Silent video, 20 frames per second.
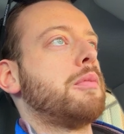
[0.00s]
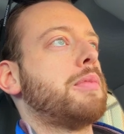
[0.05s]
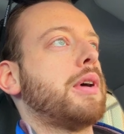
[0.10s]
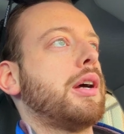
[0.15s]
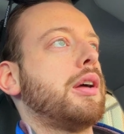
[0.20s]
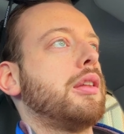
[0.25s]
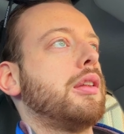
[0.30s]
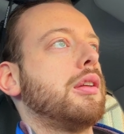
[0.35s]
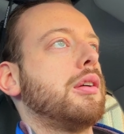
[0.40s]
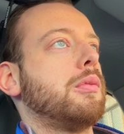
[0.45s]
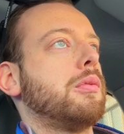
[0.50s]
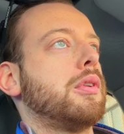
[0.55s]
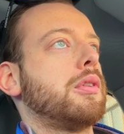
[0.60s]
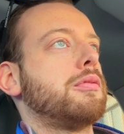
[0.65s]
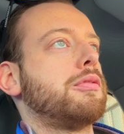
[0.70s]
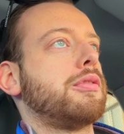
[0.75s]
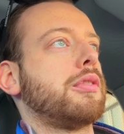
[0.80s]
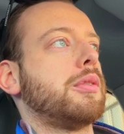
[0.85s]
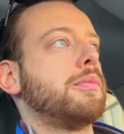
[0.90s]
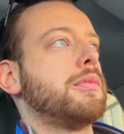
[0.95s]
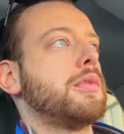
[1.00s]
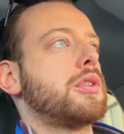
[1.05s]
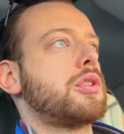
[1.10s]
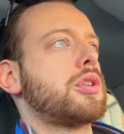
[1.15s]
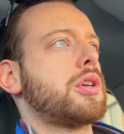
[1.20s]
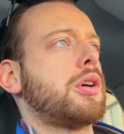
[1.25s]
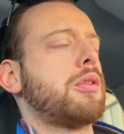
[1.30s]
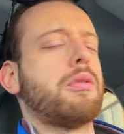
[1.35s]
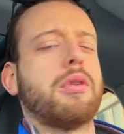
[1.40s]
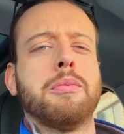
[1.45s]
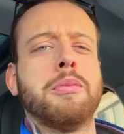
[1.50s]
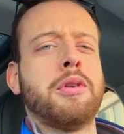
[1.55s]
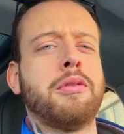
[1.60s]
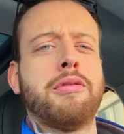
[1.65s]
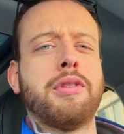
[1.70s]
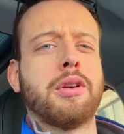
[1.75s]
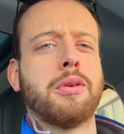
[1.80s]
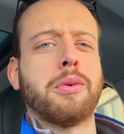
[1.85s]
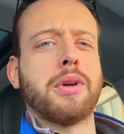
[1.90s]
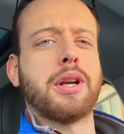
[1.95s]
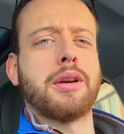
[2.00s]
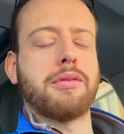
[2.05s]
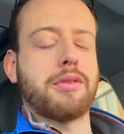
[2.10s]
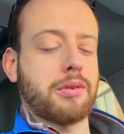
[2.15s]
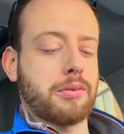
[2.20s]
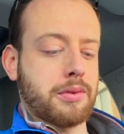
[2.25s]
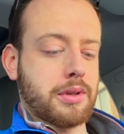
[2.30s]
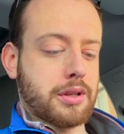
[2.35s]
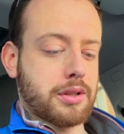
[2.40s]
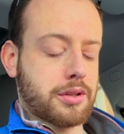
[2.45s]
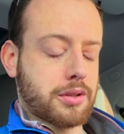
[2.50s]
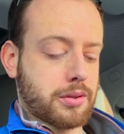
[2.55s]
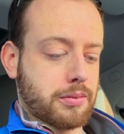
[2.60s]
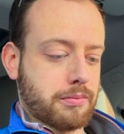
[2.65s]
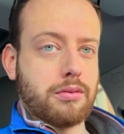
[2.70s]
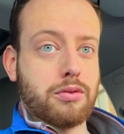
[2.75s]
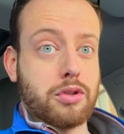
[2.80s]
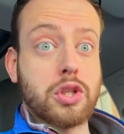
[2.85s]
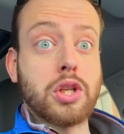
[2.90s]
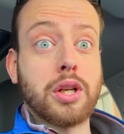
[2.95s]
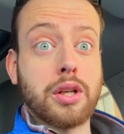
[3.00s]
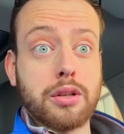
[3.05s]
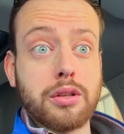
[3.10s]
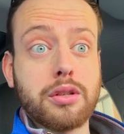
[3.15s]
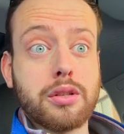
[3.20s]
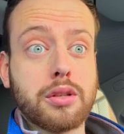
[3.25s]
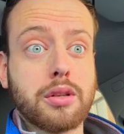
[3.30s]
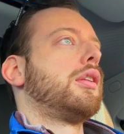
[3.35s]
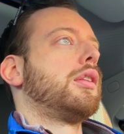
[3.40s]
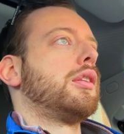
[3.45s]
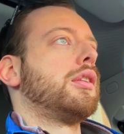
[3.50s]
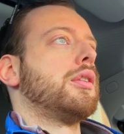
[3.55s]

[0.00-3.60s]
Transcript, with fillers: by the one from the show or movie or whatever it was. Cheers.